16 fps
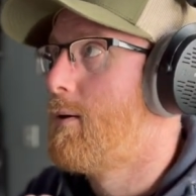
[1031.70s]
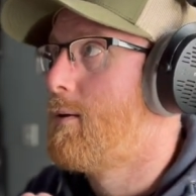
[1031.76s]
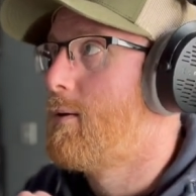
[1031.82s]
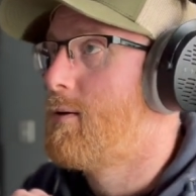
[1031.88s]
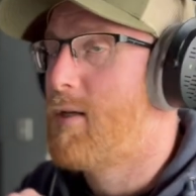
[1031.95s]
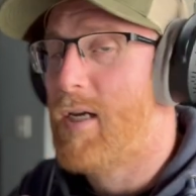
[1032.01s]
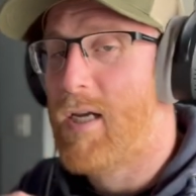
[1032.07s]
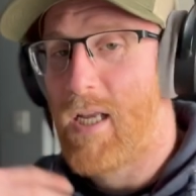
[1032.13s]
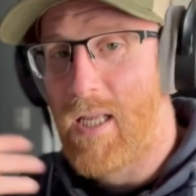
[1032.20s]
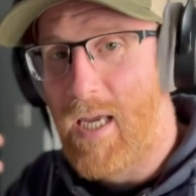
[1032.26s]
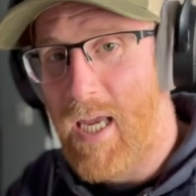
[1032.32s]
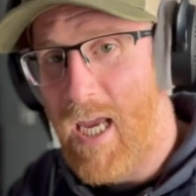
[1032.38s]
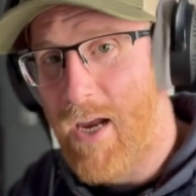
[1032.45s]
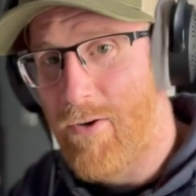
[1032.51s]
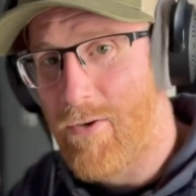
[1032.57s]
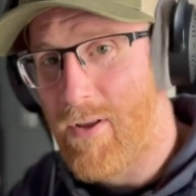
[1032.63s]
So you can
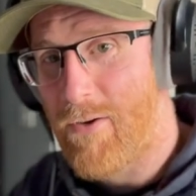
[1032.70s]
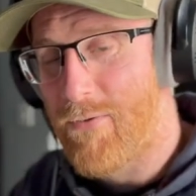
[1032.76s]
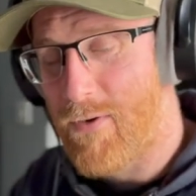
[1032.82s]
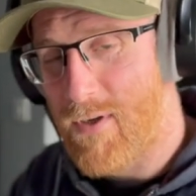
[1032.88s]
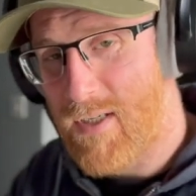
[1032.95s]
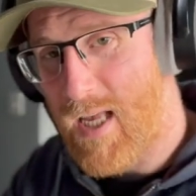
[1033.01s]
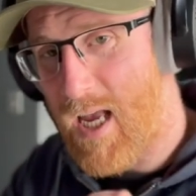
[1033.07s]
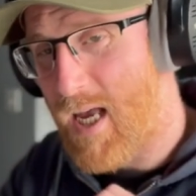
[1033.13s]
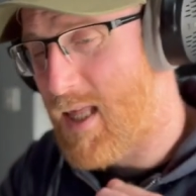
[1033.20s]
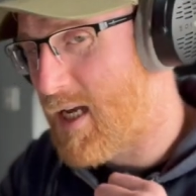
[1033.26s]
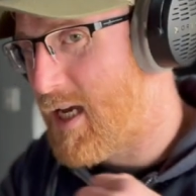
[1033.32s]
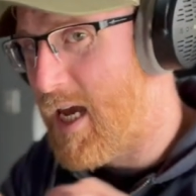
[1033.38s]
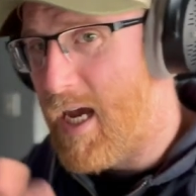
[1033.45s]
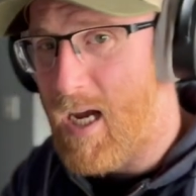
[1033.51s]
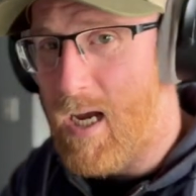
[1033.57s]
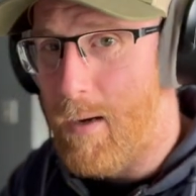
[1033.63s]
hear a difference there. The
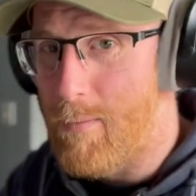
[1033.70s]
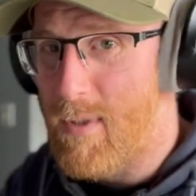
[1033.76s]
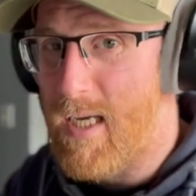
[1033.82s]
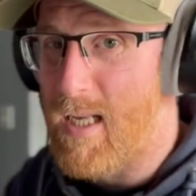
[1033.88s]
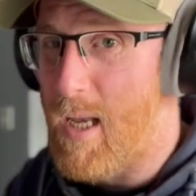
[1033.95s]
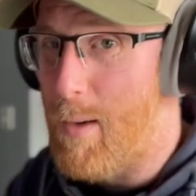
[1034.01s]
kick comes in,